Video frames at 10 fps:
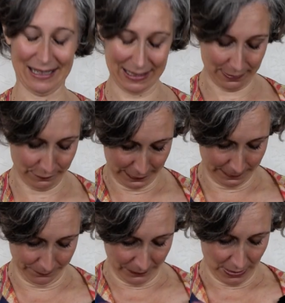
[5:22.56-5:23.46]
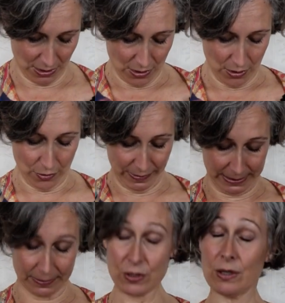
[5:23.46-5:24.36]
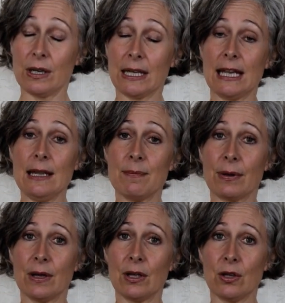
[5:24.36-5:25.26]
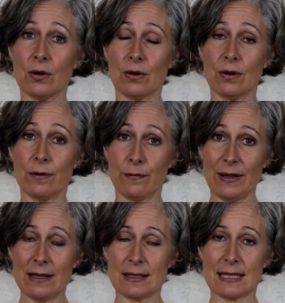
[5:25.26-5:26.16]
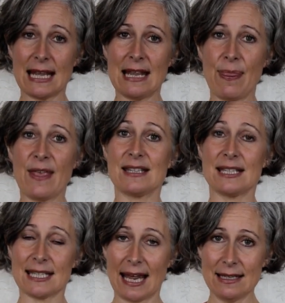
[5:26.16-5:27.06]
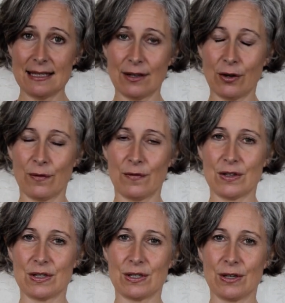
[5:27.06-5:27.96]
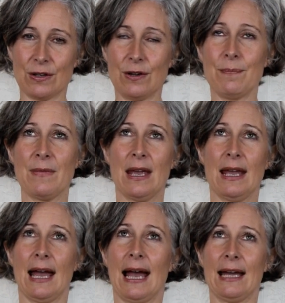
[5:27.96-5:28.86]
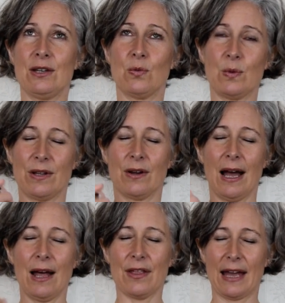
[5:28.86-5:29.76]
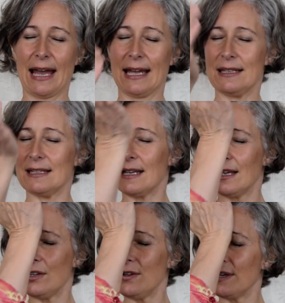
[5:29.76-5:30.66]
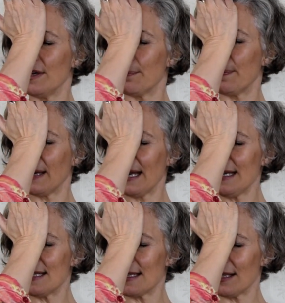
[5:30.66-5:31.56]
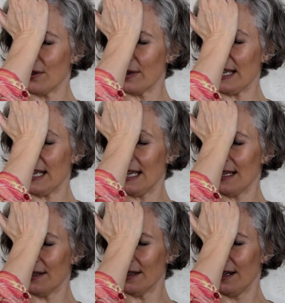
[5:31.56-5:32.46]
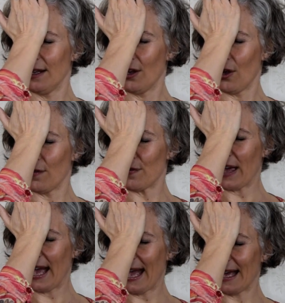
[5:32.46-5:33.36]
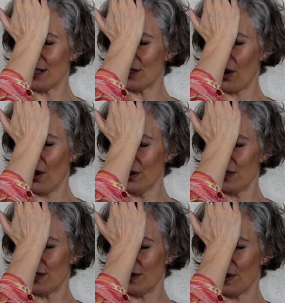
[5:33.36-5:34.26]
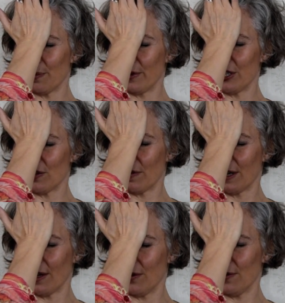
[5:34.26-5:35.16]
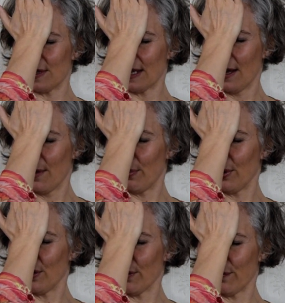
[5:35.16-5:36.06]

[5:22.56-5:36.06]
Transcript: Lovely. All right, so you're going to keep your fingers in the center of the sternum, and with your other hand, you're going to place your heel of the hand onto the bridge of the nose, put your